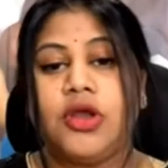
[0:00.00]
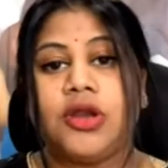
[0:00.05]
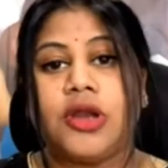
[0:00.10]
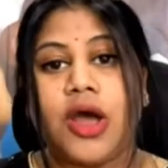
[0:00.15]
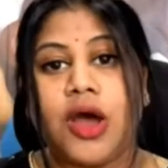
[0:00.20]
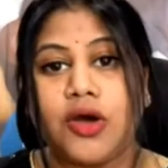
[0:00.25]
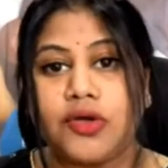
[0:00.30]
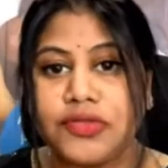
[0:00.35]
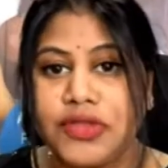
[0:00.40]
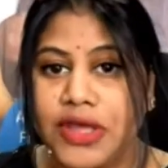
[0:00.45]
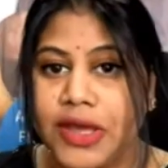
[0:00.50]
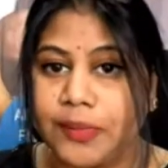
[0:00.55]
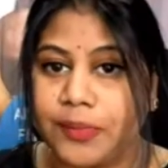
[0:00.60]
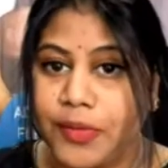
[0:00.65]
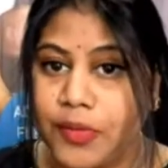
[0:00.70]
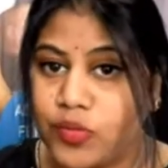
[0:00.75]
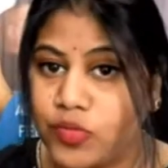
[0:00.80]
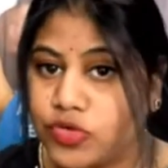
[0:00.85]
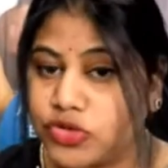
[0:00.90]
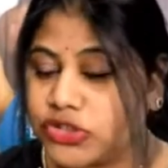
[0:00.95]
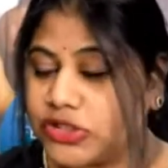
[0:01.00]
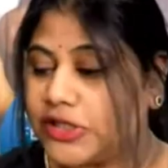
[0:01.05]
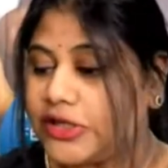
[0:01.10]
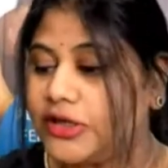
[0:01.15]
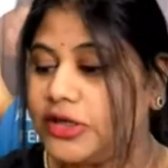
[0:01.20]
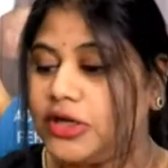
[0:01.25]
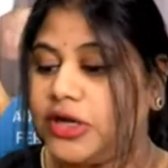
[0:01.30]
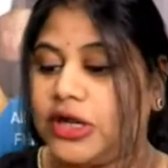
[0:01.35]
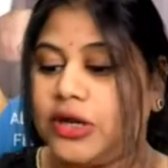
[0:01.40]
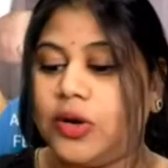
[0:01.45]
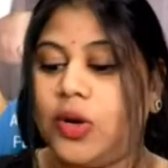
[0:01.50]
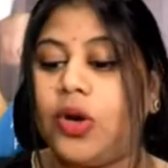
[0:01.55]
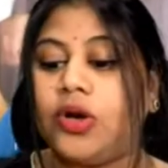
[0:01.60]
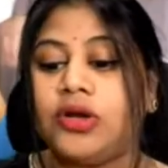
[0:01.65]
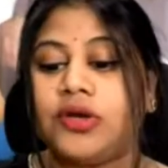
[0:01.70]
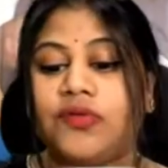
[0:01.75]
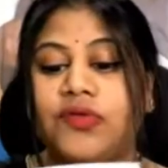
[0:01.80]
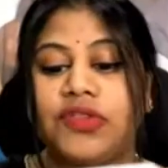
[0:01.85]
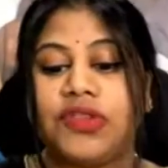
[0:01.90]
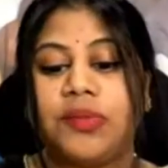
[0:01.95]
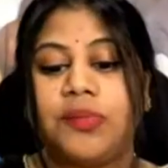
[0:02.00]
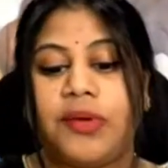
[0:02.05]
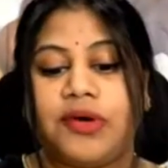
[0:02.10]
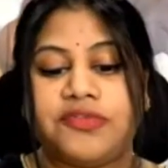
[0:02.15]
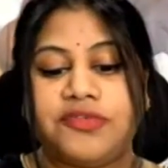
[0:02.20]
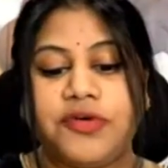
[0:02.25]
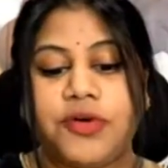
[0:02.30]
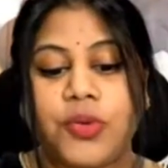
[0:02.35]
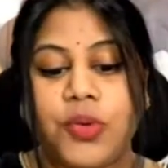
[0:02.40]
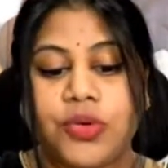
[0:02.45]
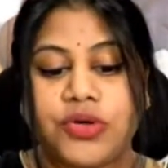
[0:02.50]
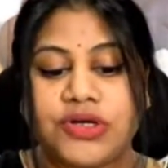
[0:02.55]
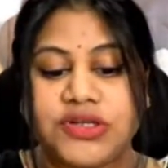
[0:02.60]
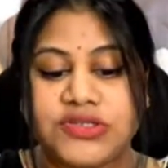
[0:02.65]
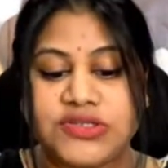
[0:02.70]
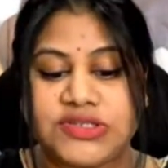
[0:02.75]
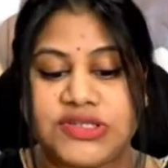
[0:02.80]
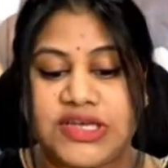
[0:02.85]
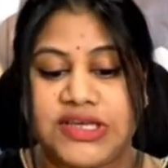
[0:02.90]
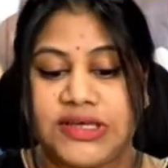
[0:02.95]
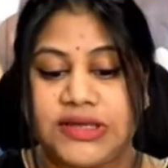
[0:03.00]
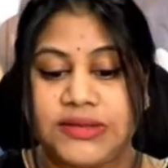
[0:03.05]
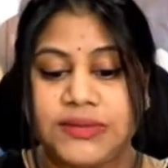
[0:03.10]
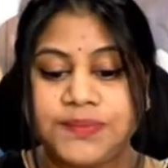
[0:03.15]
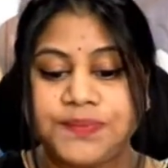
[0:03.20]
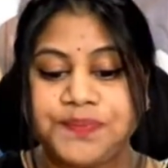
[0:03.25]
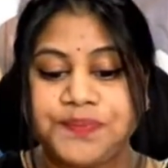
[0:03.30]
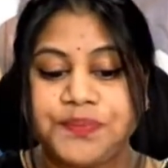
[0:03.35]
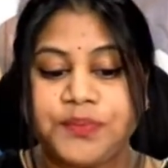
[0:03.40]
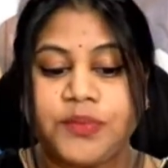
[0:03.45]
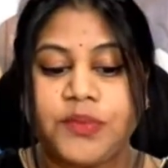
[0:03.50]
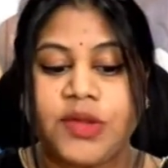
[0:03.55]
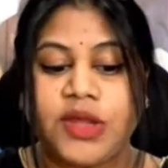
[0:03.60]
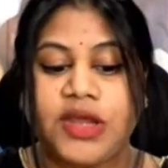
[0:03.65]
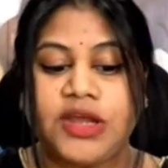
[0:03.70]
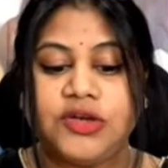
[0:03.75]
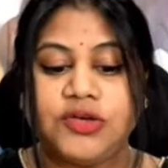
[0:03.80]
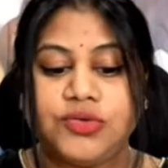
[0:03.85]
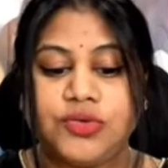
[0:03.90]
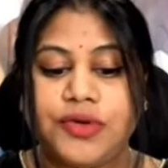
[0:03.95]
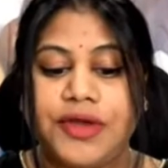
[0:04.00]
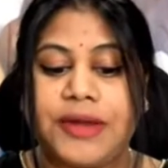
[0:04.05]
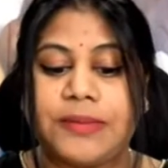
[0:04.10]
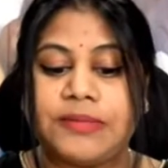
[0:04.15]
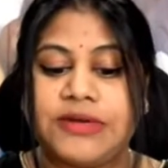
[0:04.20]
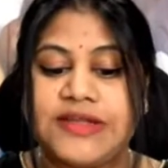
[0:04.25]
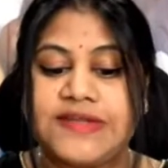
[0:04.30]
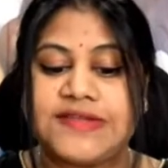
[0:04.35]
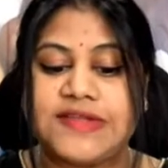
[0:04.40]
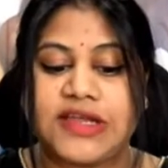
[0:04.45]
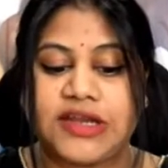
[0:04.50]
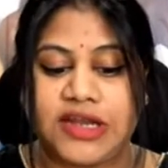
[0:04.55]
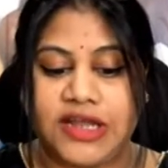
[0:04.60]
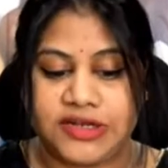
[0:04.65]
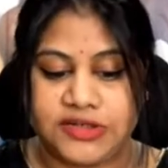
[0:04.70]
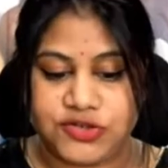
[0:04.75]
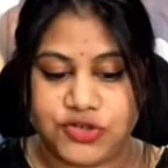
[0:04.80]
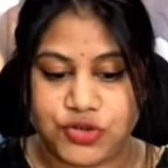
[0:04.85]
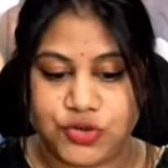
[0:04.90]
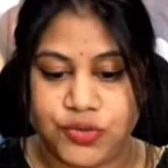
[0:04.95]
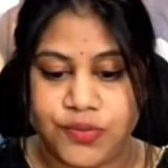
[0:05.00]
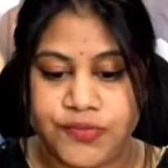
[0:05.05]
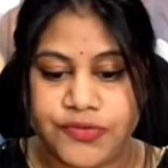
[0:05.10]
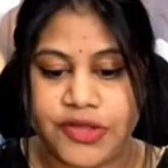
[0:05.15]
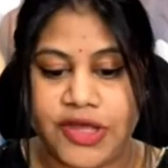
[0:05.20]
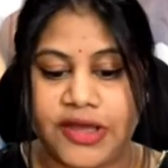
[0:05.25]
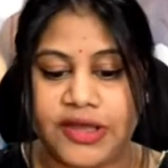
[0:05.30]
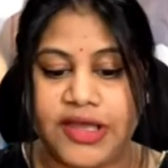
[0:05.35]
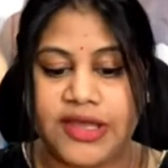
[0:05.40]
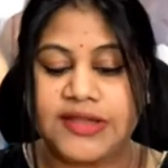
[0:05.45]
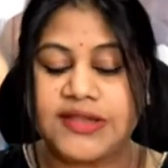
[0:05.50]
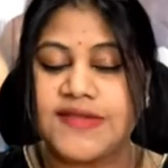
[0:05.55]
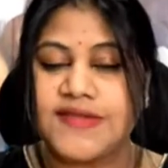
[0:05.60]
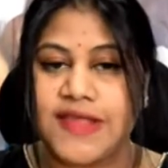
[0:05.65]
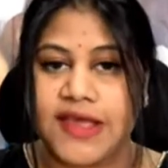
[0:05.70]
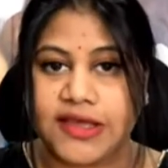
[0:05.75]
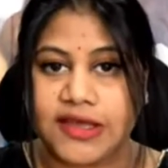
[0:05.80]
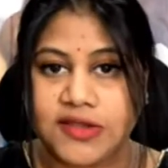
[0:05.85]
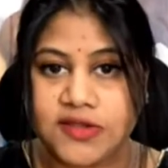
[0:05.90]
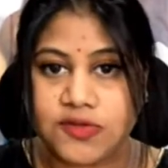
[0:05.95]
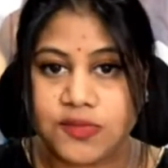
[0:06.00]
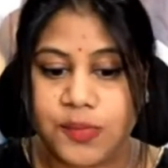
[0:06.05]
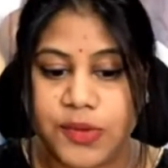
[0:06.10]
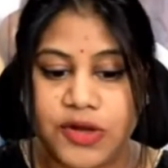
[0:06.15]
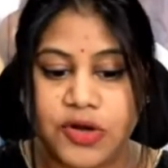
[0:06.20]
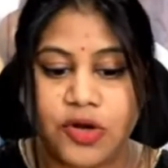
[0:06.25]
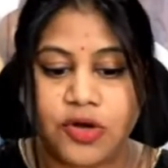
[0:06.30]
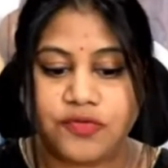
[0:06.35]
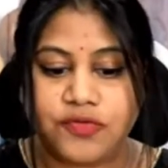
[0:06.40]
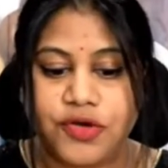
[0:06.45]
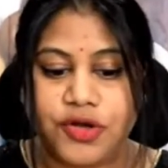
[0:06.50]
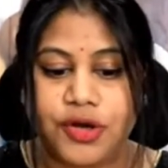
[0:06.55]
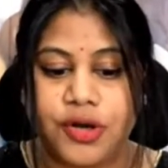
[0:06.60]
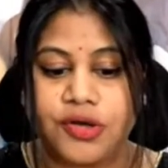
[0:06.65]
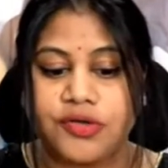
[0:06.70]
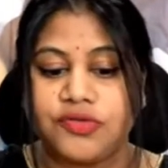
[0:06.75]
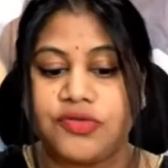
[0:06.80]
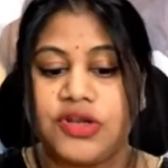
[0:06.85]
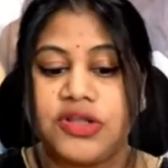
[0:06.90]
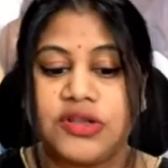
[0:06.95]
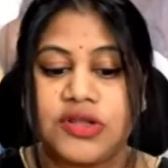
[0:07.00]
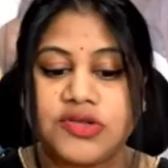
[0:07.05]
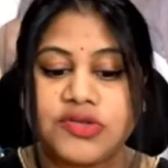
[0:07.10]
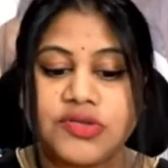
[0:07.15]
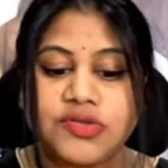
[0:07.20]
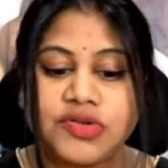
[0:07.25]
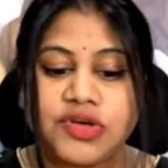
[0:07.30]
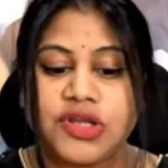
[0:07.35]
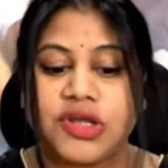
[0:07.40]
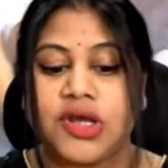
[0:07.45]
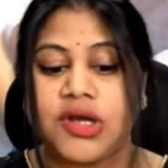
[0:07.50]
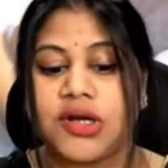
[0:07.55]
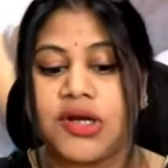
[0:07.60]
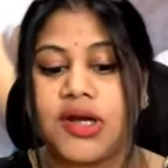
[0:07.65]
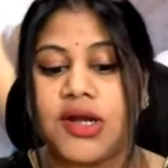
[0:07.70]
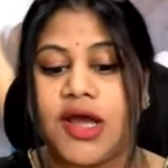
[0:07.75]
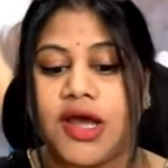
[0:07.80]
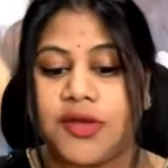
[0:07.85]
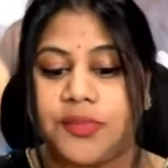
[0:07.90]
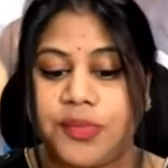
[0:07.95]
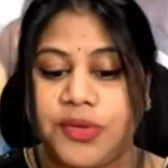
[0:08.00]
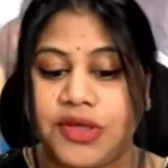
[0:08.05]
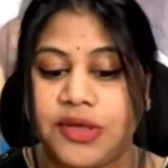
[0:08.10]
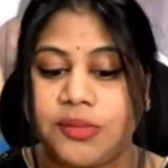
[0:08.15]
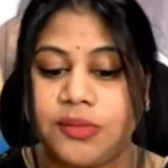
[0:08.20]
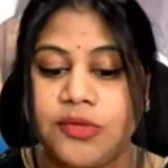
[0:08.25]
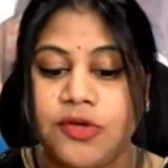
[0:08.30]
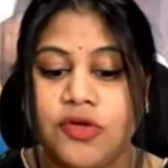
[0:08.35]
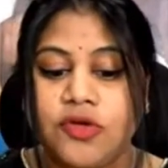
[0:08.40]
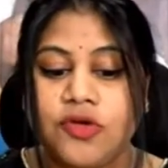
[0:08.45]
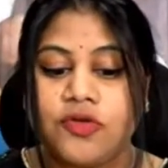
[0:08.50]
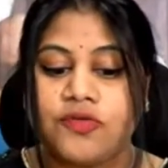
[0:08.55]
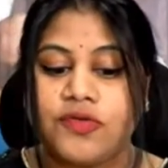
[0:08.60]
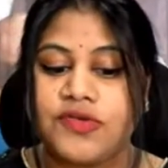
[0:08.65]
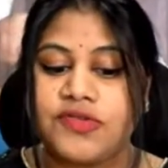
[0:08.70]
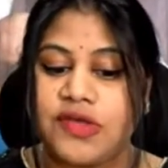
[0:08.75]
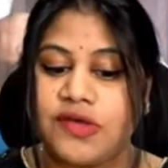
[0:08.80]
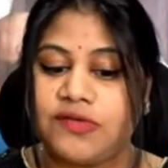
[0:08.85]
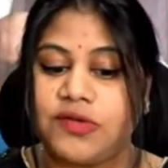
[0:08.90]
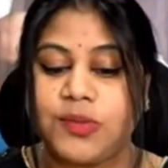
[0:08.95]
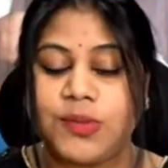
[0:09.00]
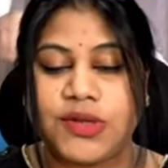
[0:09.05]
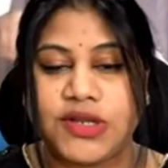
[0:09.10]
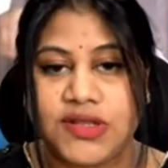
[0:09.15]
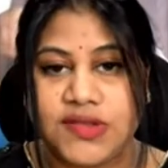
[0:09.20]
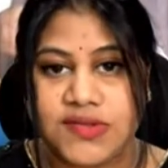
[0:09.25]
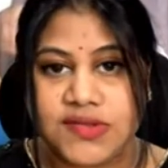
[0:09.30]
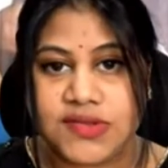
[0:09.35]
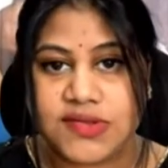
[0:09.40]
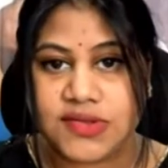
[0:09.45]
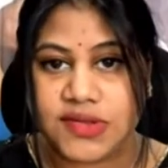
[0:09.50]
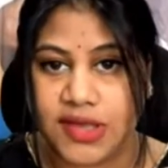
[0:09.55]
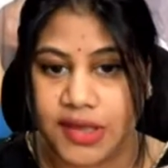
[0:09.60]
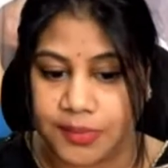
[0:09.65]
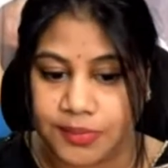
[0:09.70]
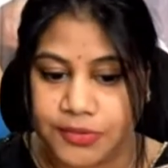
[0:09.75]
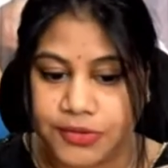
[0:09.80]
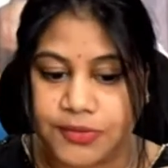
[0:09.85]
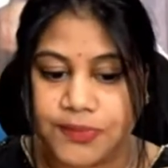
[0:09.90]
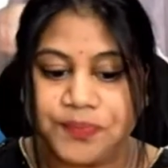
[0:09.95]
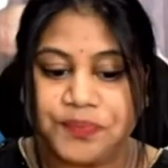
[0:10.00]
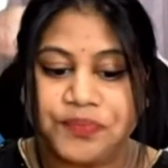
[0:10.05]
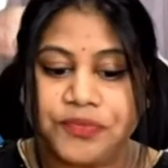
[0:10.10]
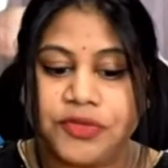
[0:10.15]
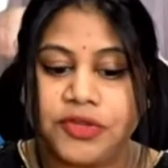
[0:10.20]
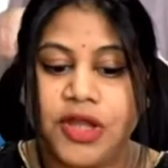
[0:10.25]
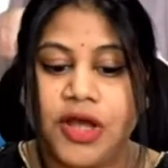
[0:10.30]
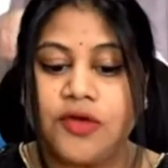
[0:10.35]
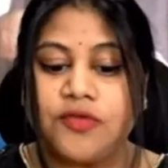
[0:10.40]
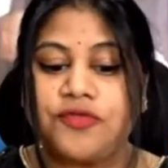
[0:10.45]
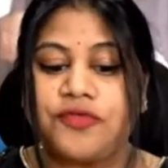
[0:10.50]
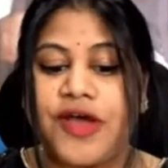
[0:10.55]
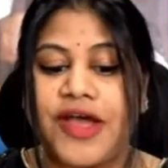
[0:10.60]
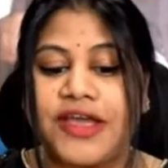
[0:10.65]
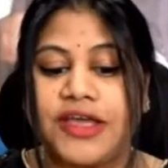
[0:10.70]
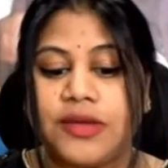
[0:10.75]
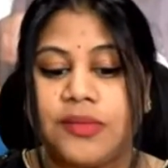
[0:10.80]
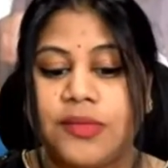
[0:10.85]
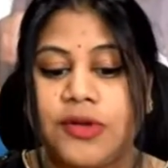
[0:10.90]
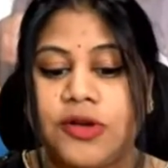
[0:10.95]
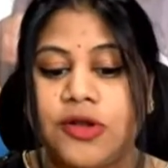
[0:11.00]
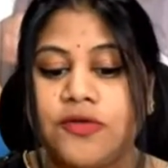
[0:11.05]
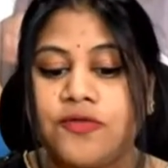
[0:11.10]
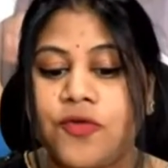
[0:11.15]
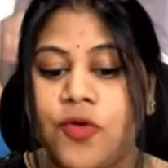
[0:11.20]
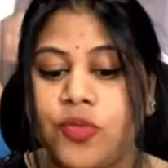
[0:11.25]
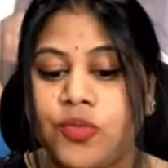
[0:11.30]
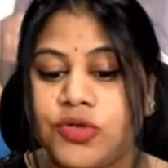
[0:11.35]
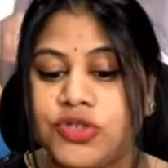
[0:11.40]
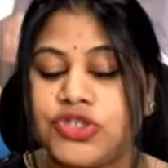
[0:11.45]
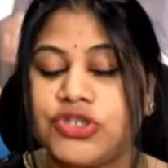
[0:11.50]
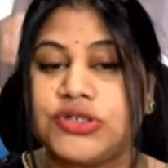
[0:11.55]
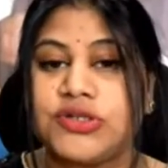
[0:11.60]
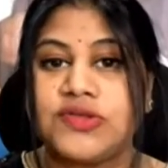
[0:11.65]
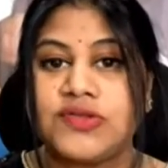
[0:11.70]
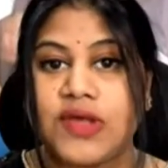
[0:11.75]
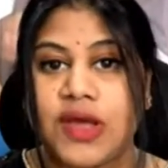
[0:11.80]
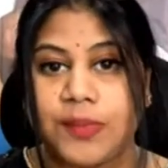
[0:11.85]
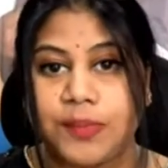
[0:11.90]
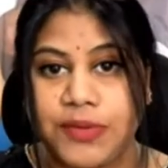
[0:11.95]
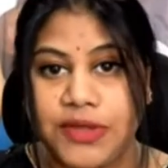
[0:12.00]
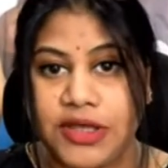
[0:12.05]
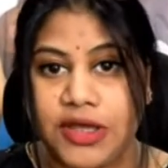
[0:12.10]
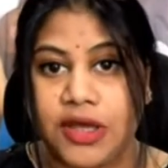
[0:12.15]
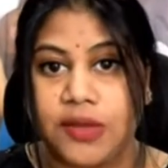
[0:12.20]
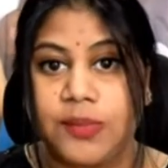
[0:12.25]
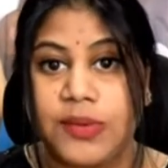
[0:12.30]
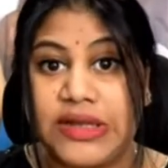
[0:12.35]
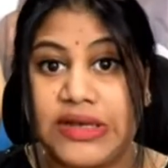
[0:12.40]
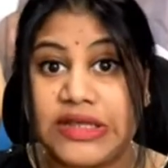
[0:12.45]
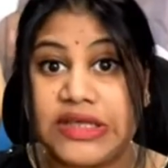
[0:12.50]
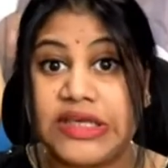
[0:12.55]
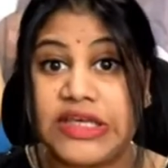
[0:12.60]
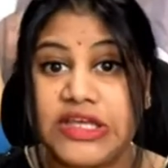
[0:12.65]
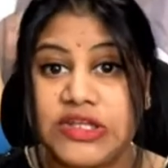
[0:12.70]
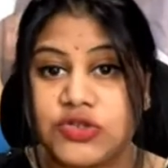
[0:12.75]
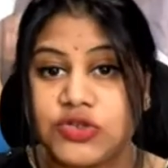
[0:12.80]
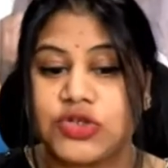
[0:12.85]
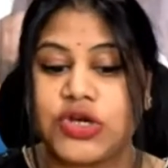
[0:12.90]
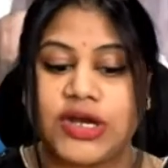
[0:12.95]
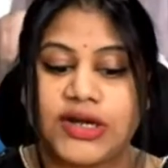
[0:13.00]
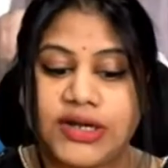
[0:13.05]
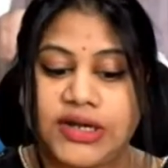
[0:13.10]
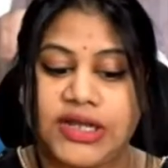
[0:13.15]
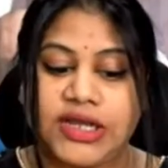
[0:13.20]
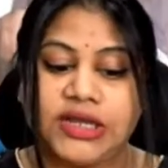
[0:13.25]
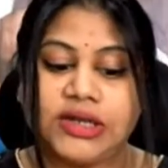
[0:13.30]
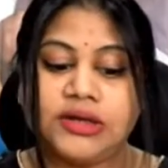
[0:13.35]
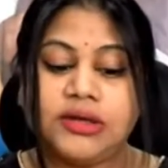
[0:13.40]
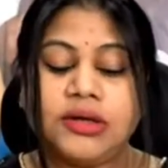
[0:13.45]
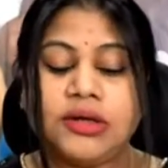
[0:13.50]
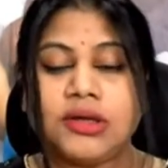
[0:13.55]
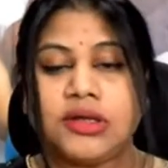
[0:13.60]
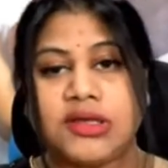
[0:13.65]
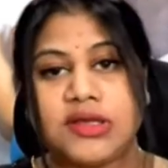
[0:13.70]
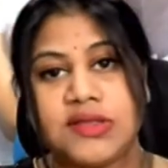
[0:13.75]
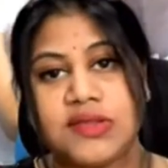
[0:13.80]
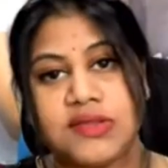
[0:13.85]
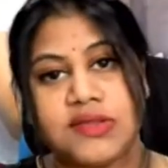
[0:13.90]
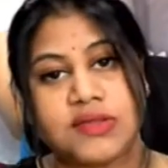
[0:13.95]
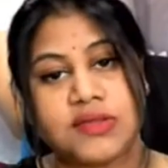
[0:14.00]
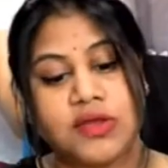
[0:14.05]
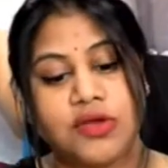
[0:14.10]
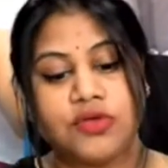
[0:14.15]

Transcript: Now the uppermost layer along with the buffer coat is taken into empty sterile tubes. Again, the second spin of around 3300 RPM for 7 minutes is kept. Now 5 ml of homogeneous PRP in each container is